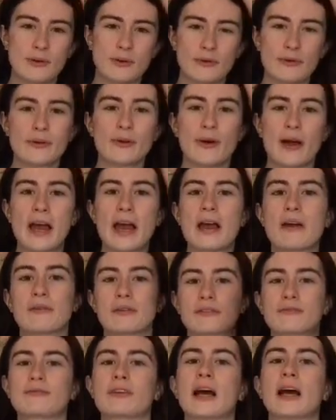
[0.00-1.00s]
your hair
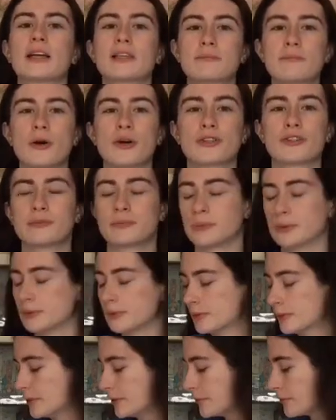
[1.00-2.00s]
as flat as possible.